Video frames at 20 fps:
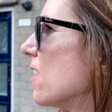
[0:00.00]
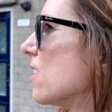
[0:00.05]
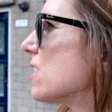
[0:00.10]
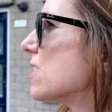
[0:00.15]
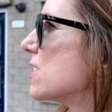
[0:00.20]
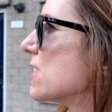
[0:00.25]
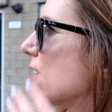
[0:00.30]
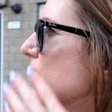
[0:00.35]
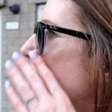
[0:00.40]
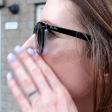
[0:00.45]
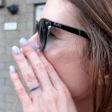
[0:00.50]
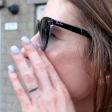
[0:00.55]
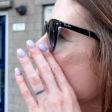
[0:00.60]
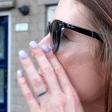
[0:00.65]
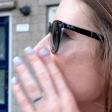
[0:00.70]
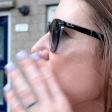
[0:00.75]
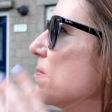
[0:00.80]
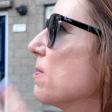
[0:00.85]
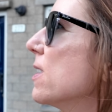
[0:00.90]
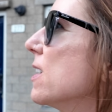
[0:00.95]
also this
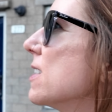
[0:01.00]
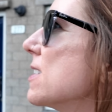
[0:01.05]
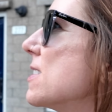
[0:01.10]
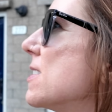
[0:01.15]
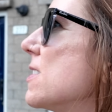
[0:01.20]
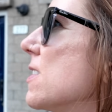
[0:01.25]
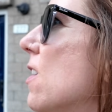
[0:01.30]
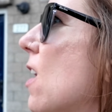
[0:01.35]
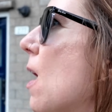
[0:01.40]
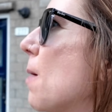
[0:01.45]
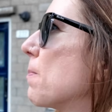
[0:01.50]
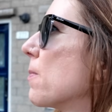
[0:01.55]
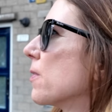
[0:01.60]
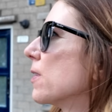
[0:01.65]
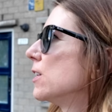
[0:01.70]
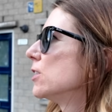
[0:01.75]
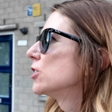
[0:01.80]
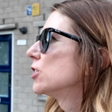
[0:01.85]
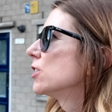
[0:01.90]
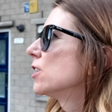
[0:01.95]
windmill is still
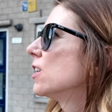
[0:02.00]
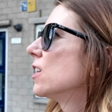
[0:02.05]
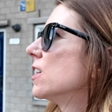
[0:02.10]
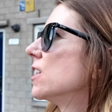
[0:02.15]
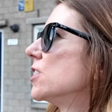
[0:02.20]
operational.